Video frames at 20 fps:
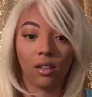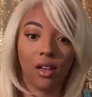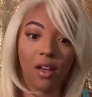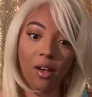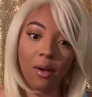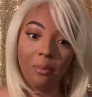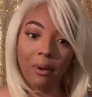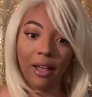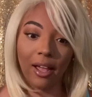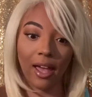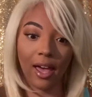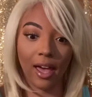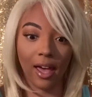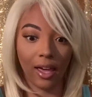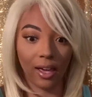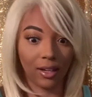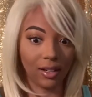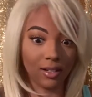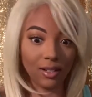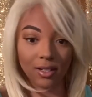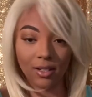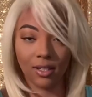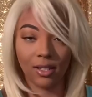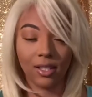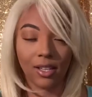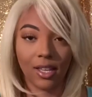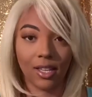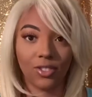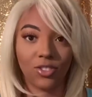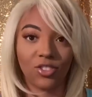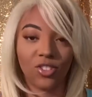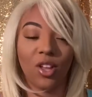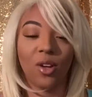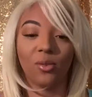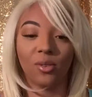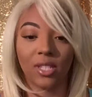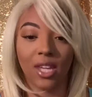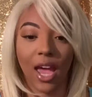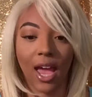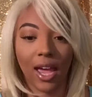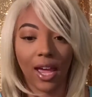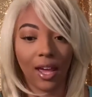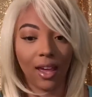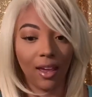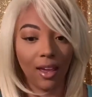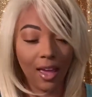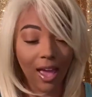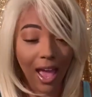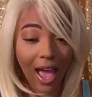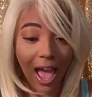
oh my God, it's so tight.